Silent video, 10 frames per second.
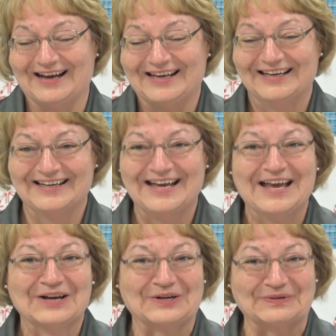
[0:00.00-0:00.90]
my
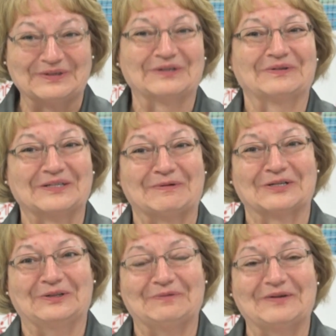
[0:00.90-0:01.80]
career with
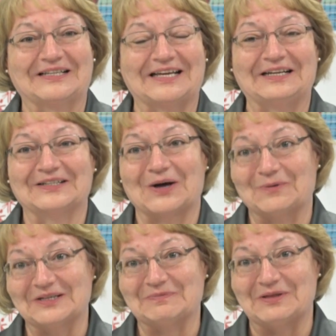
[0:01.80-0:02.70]
Special Olympics, and he's
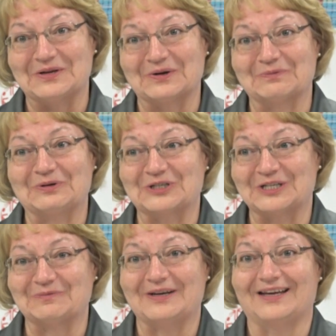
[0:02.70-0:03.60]
always been there
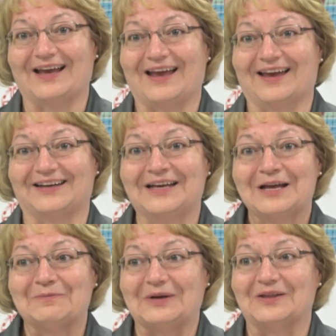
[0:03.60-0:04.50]
pushing me and
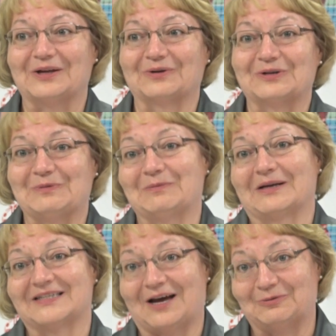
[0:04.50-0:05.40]
being there to be
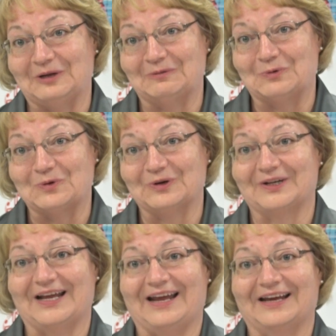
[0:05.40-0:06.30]
my sounding
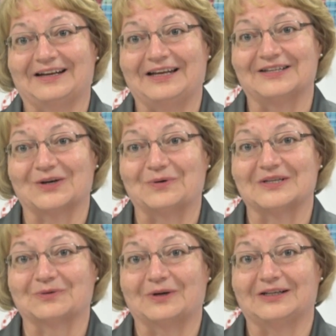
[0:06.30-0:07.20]
board. And he's
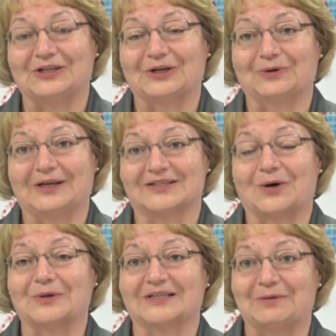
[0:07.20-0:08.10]
always the one, you know, he's
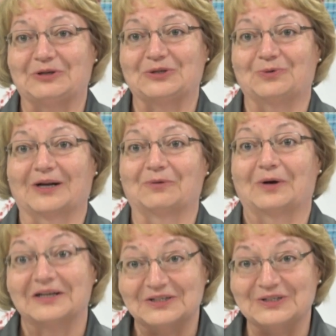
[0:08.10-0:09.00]
always let me do what I
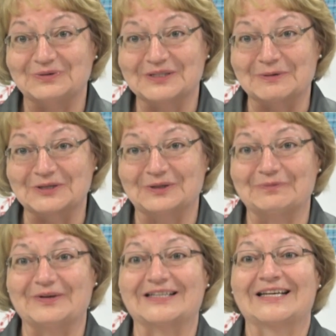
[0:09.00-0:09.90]
wanted to do with Special
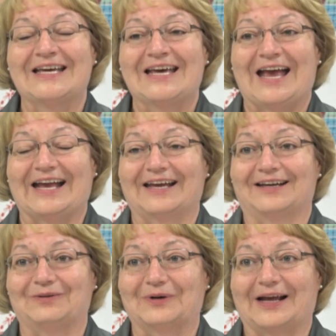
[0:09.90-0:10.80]
Olympics.
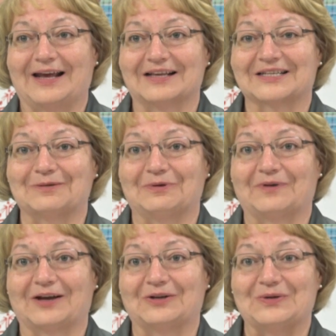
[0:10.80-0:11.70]
And when I asked him
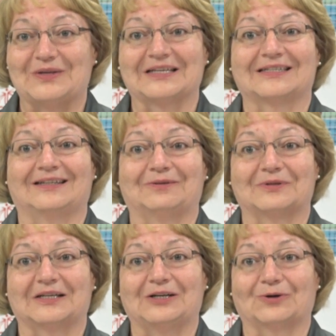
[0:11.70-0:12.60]
if I could do this, and it
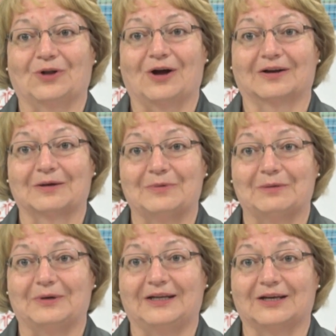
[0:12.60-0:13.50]
was a year-long
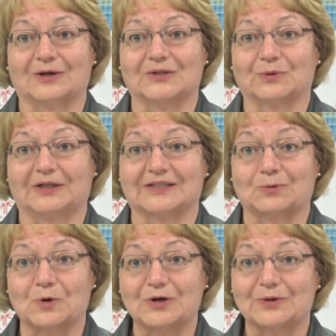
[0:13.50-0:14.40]
commitment, he goes, "Well, is
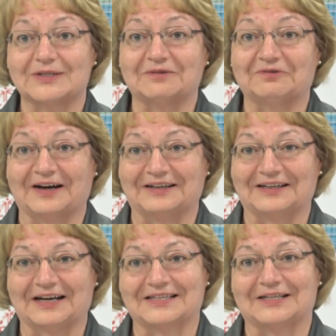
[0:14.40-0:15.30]
it work or is it fun?"
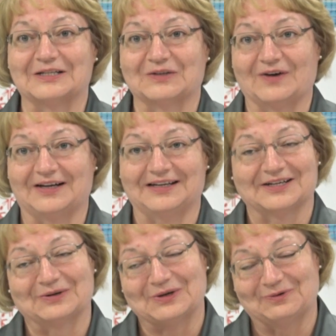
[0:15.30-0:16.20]
And I said, "It's fun." He
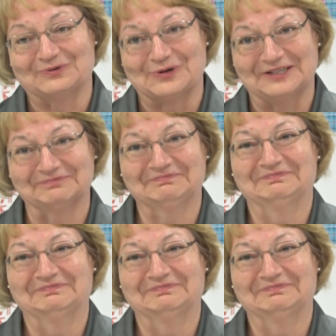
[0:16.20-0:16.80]
goes, "Go for it."